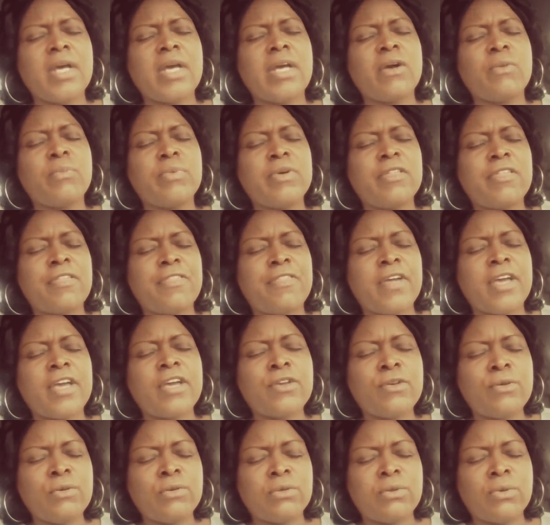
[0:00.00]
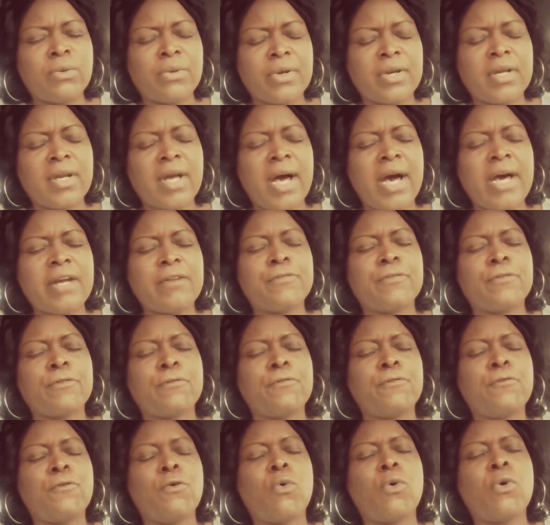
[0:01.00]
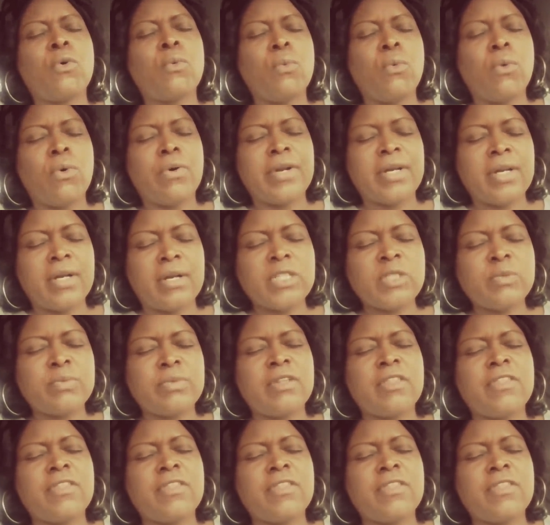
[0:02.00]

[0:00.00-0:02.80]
And we thank you, Lord God, for forewarning us.